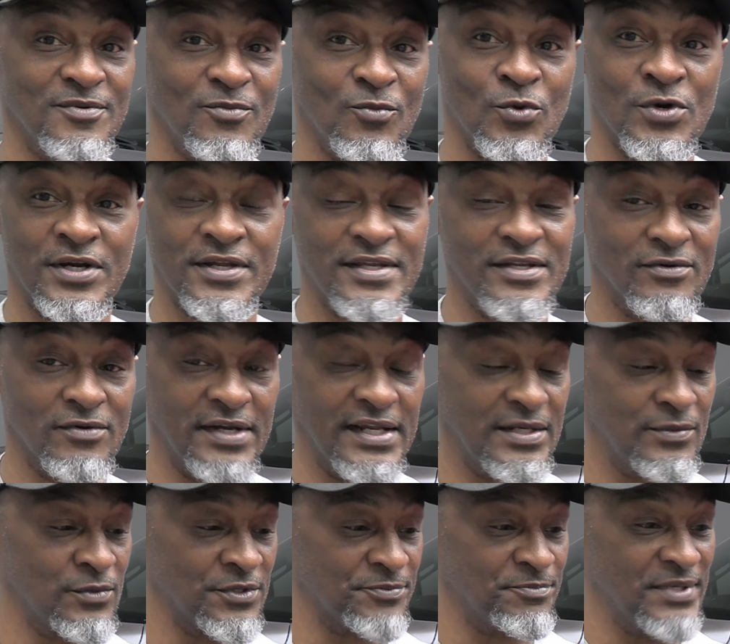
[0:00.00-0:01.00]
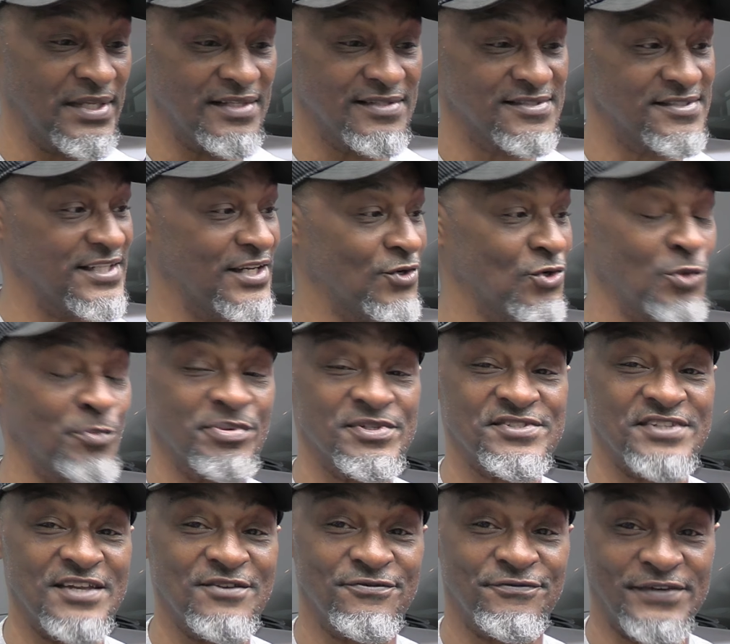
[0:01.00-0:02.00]
working rate with me,
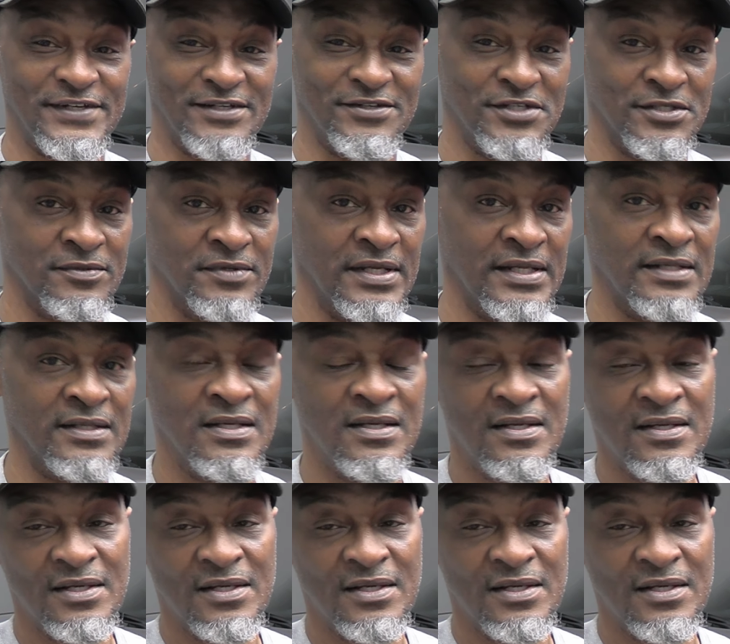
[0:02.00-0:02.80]
0% failure rate